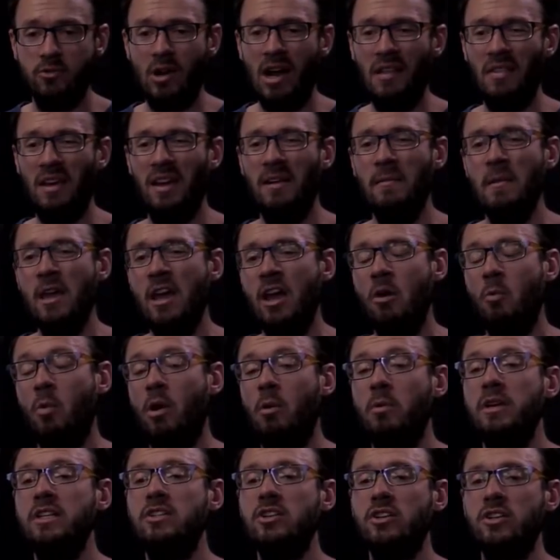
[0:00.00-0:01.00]
Rather,
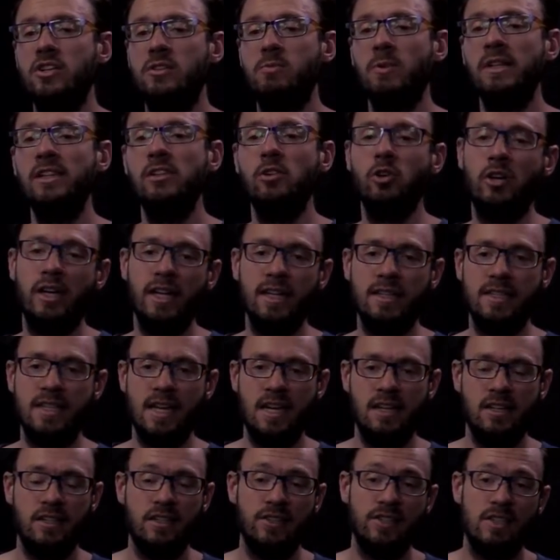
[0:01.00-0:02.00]
what we do is we look at a
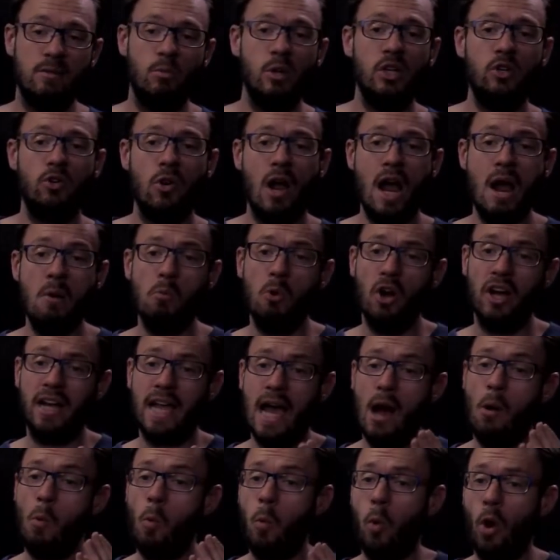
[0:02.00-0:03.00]
sentence and we try and
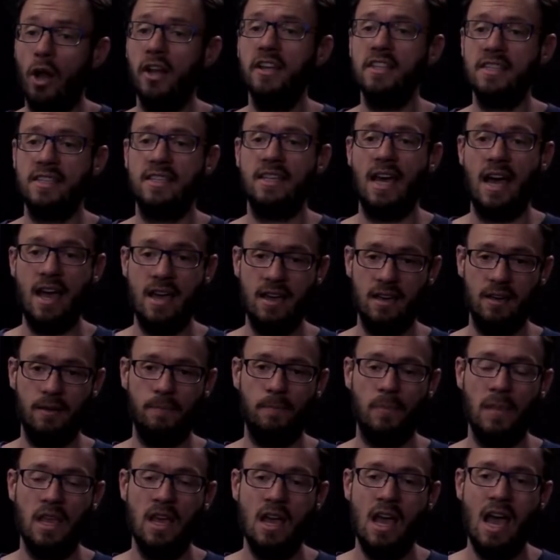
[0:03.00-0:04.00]
work out what it's
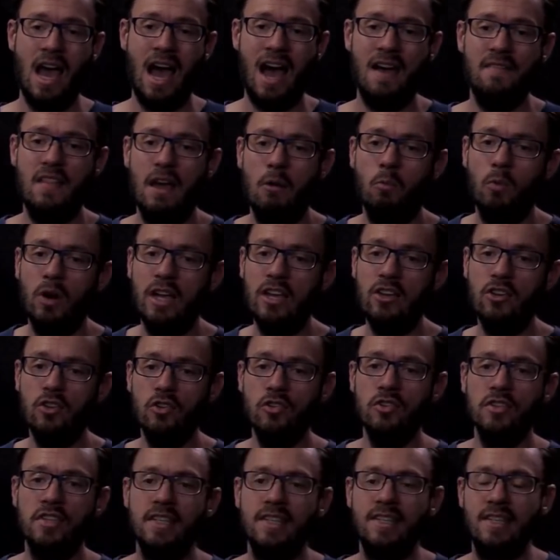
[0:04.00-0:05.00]
saying. And then we
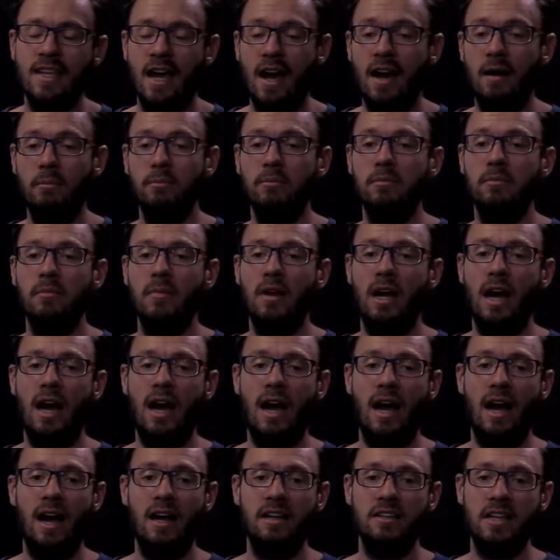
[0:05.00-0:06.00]
use
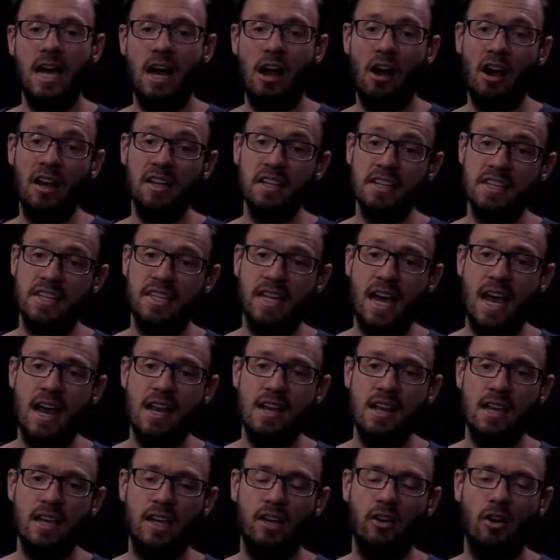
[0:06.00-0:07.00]
our
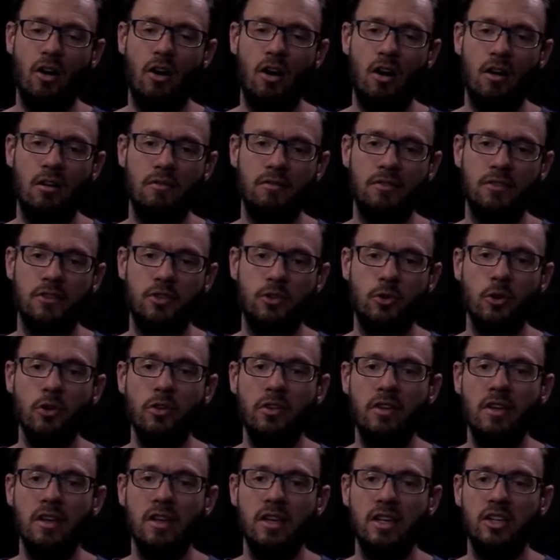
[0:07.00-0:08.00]
understanding of the
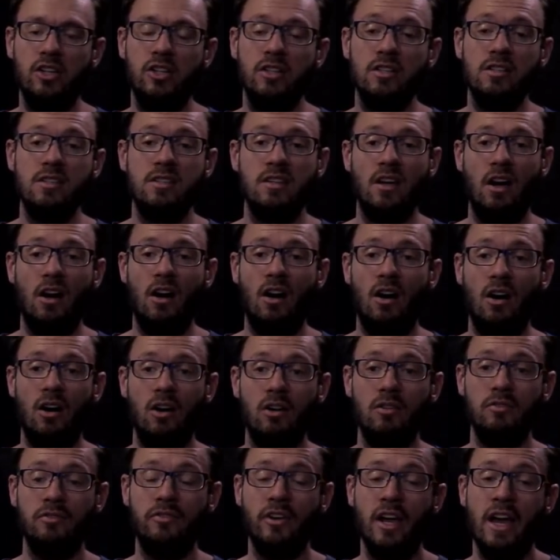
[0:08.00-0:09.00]
truth conditions
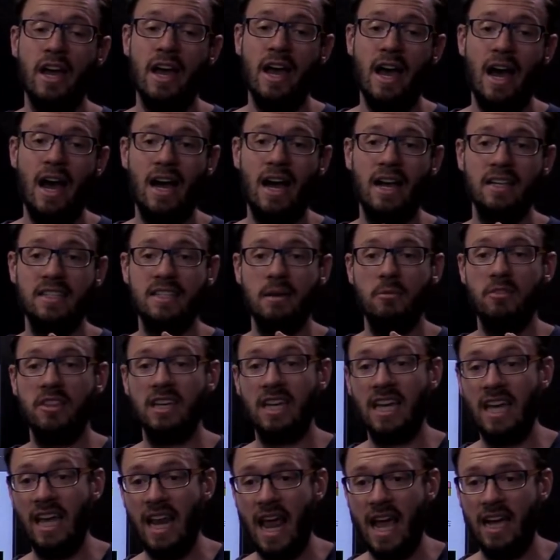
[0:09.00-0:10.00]
of some of
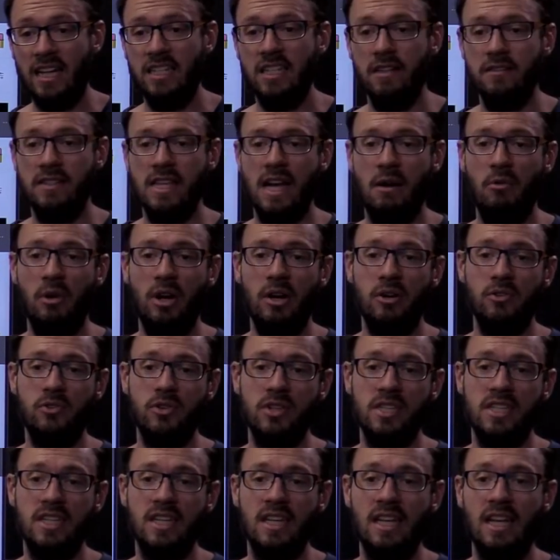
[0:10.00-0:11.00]
the connectives that we're
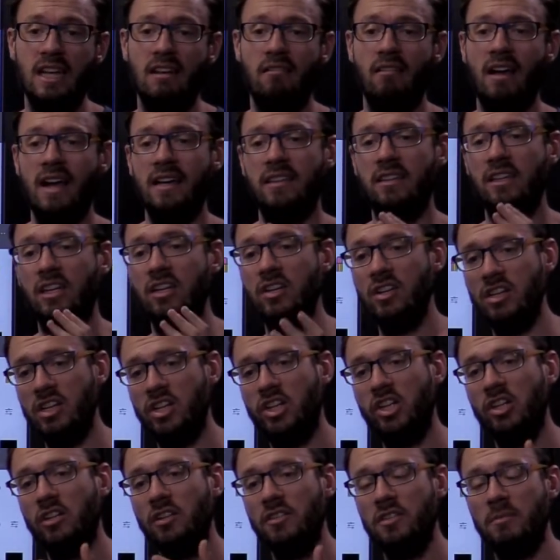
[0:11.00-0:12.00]
interested in, like the
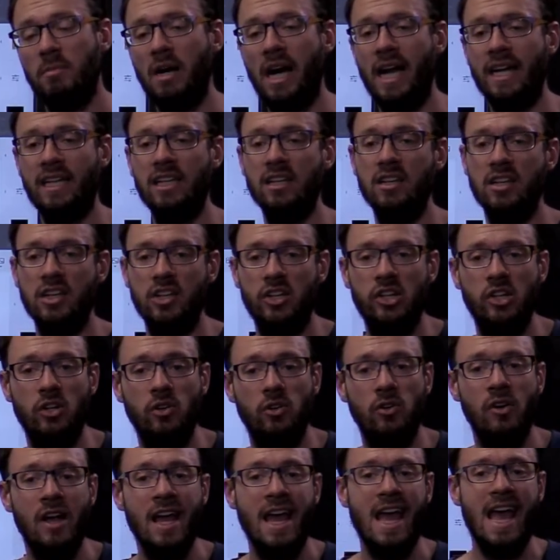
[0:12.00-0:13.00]
conditional and the
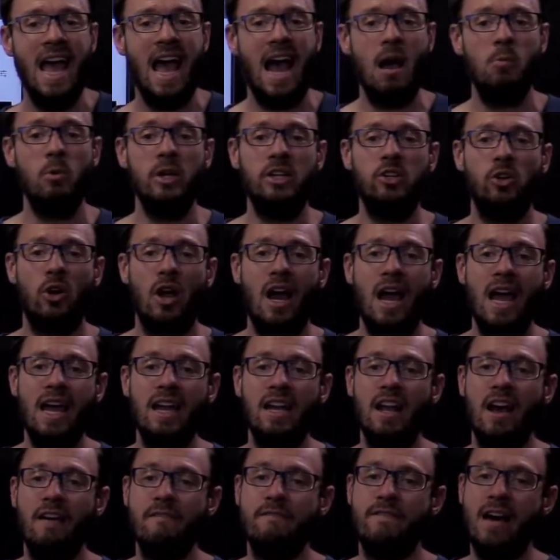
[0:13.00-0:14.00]
biconditional, and we try
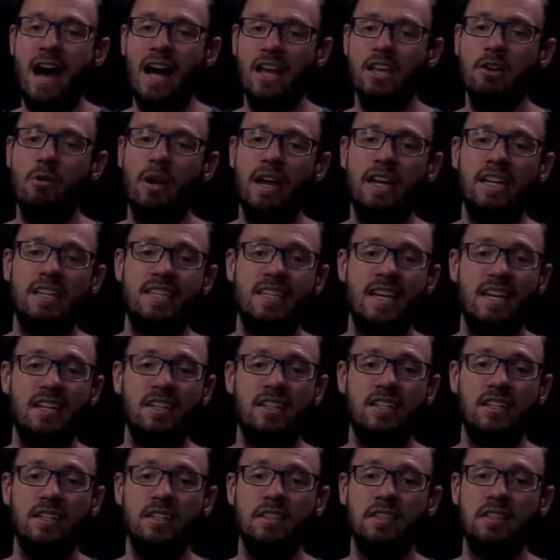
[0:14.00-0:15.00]
and evaluate a
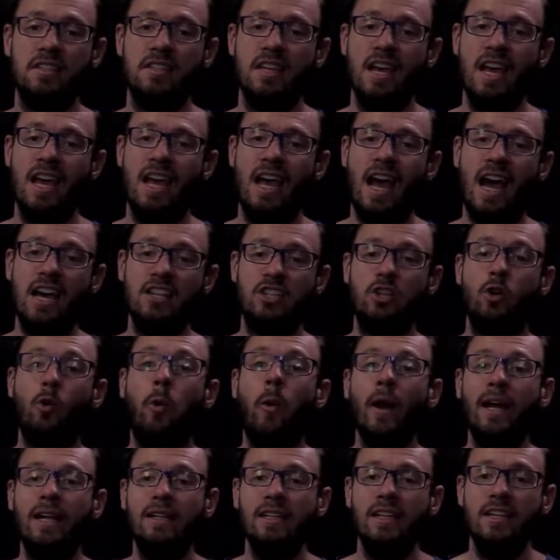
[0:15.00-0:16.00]
sentence as
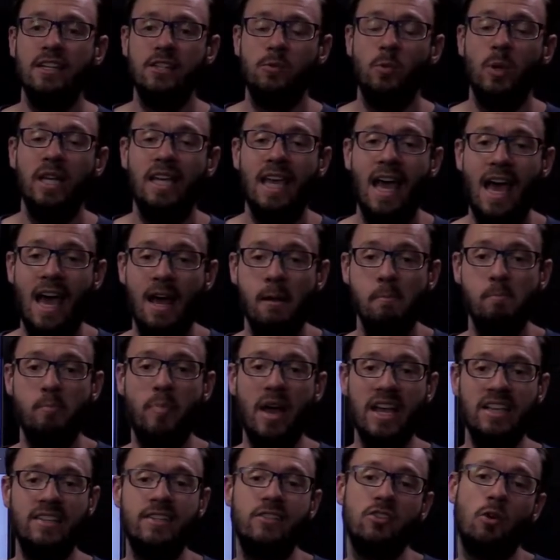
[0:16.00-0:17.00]
quickly as we can
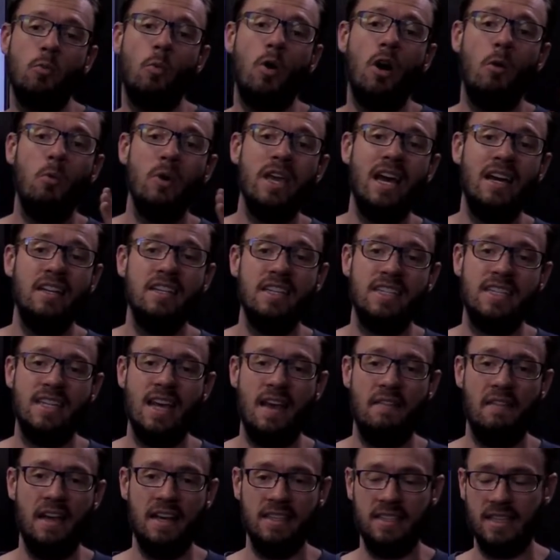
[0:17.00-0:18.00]
based on what we
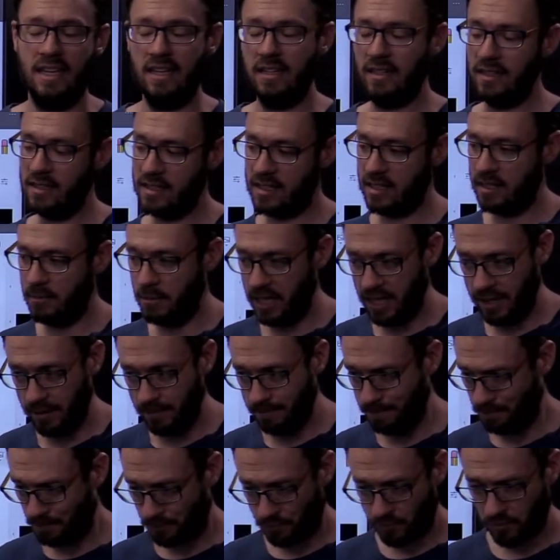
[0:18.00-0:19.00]
understand that sentence to
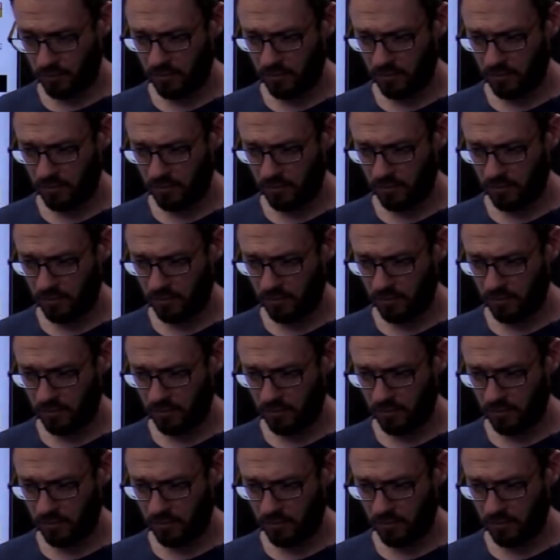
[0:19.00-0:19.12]
mean.